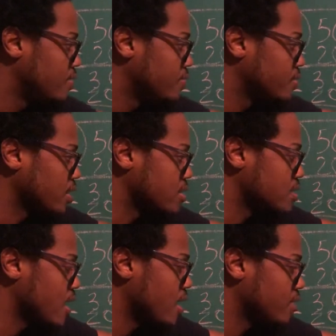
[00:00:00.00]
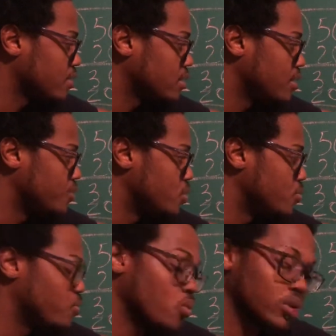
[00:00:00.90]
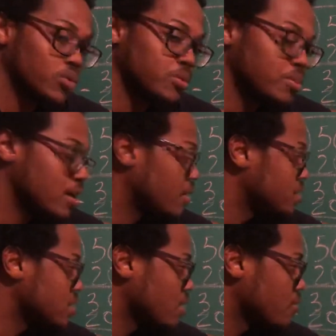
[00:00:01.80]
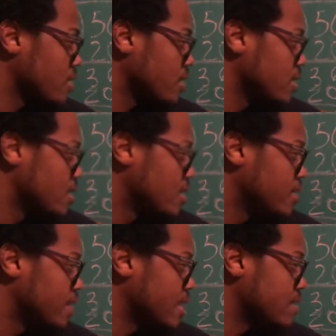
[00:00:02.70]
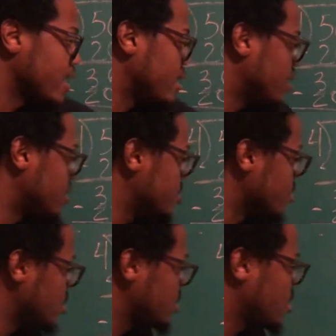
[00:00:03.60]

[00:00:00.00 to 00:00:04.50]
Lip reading: Check this out. If you've worked with me on this already, that's an 800.